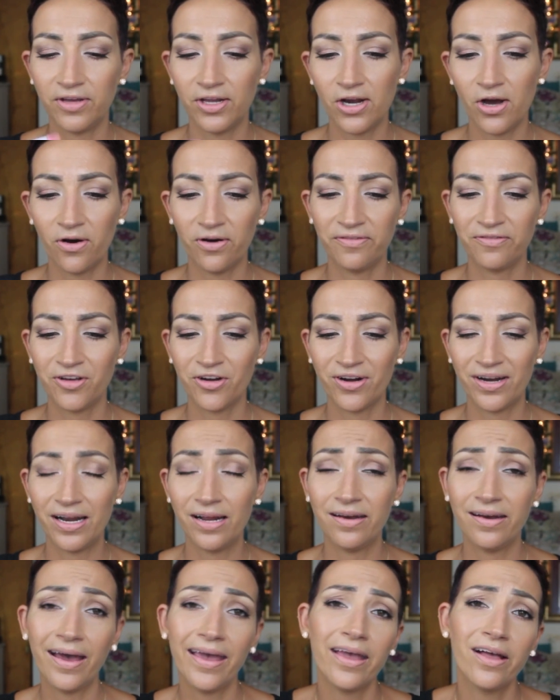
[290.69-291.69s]
you know, if you're in
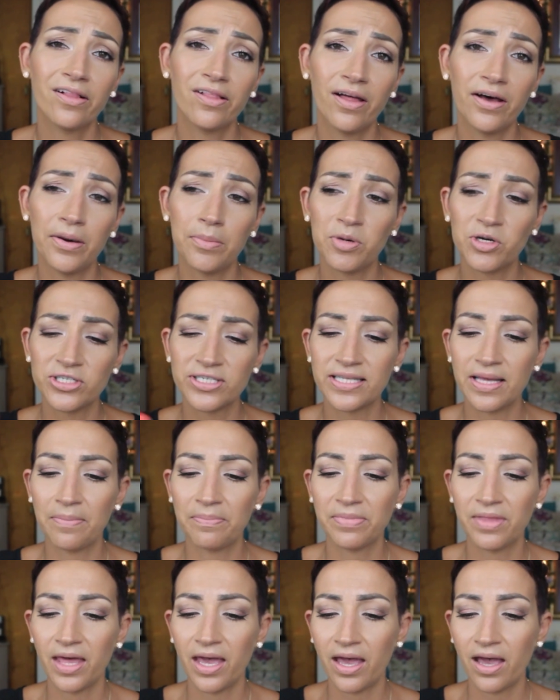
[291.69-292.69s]
a nightclub or
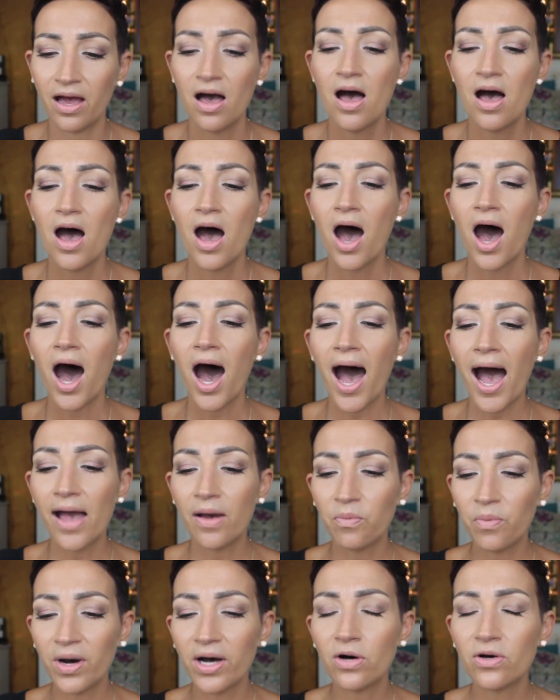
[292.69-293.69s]
something.
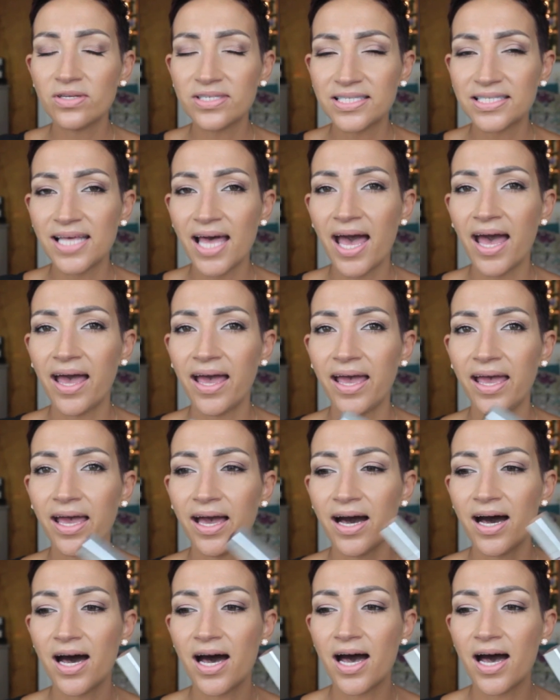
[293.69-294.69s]
I will say